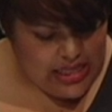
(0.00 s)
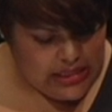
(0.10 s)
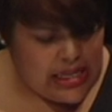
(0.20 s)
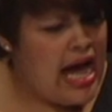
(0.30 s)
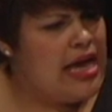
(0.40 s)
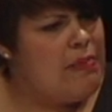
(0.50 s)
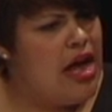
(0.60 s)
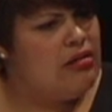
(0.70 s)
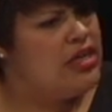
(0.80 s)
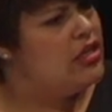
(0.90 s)
Lie
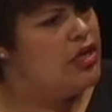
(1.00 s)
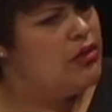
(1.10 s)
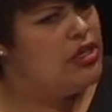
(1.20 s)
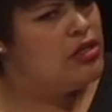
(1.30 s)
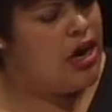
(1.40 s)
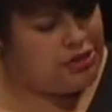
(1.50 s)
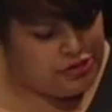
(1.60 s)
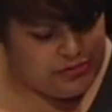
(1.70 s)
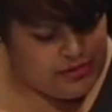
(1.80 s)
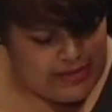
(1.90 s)
about Nickelodeon
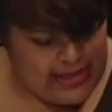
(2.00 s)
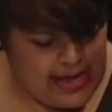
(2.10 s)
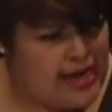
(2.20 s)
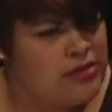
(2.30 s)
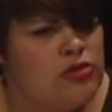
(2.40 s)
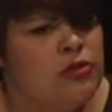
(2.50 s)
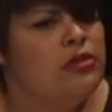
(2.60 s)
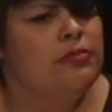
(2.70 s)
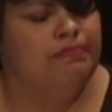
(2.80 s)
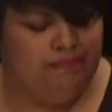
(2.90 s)
cartoons being canceled.